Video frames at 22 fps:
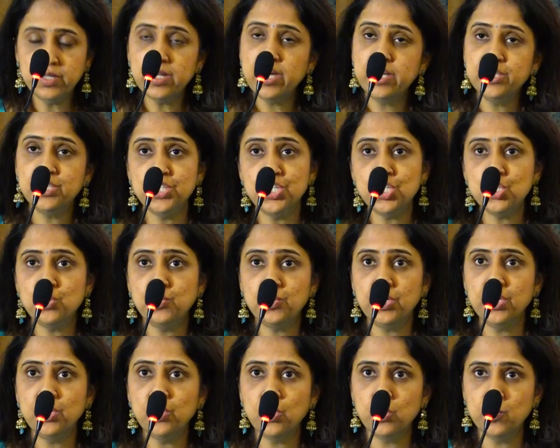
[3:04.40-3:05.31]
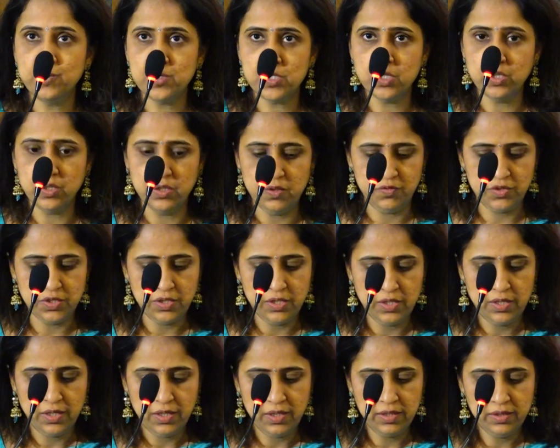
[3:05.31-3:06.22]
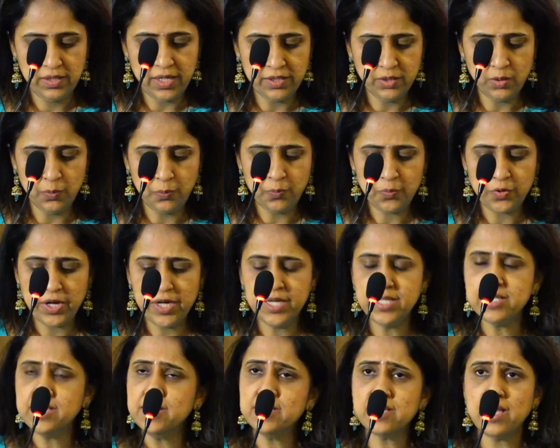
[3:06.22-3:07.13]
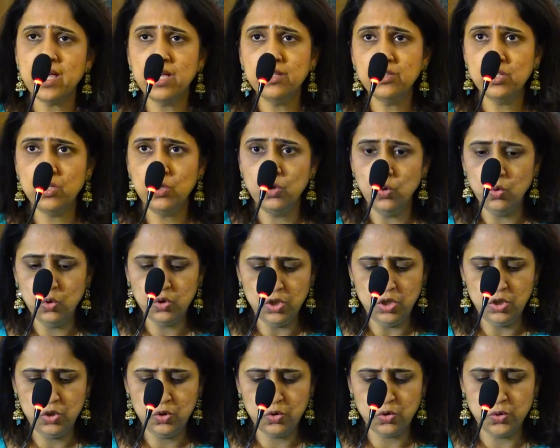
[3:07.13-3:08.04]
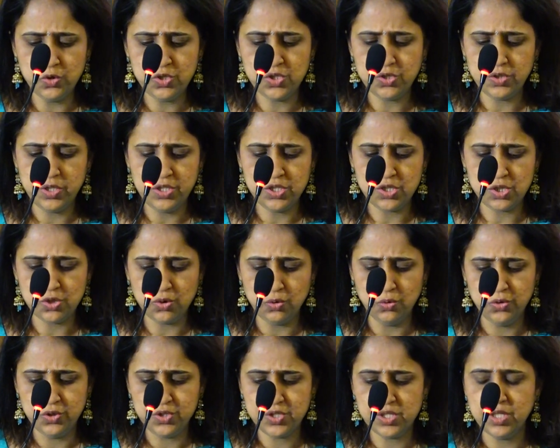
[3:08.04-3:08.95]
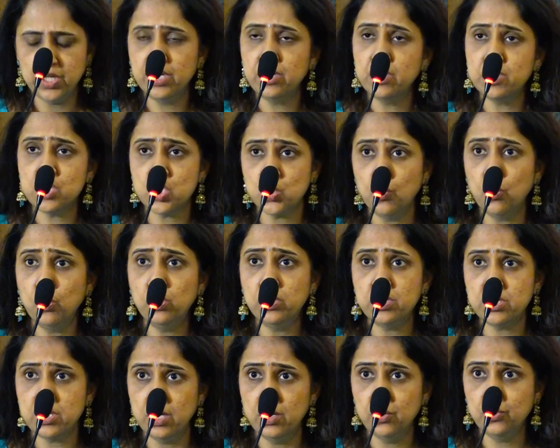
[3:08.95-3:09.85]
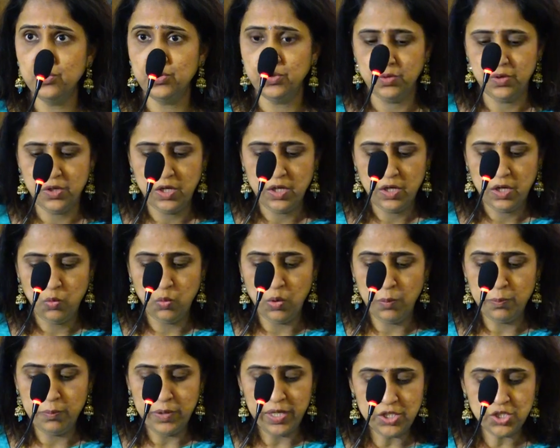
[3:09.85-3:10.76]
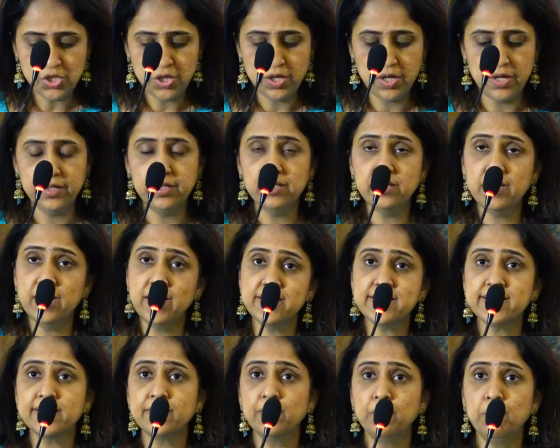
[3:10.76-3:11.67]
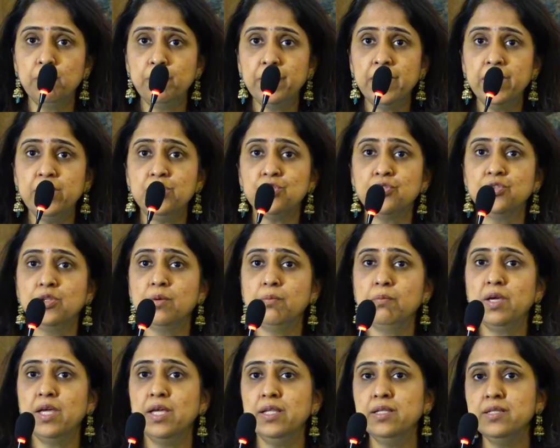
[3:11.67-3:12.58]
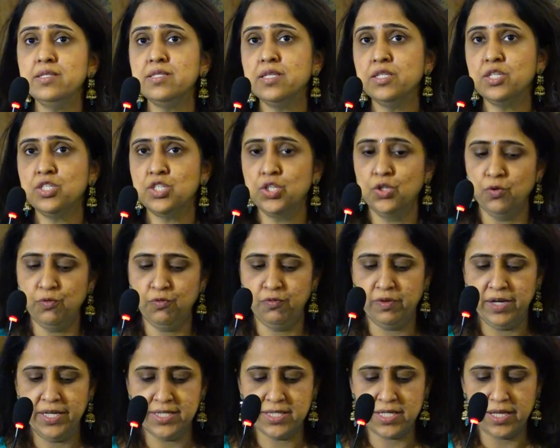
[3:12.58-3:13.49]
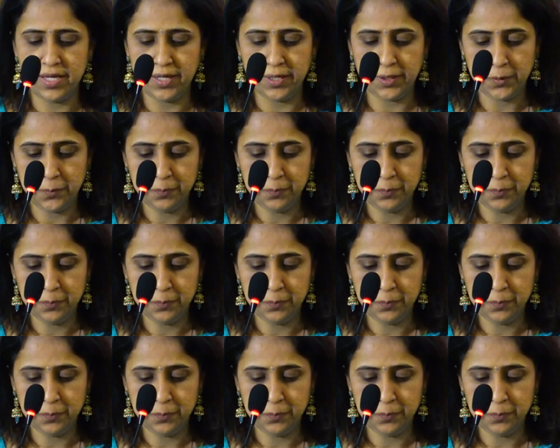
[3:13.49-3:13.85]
Rajeshwari observed that the prices at the local grocery stores in a small town were much higher as compared to the main city of Vizag.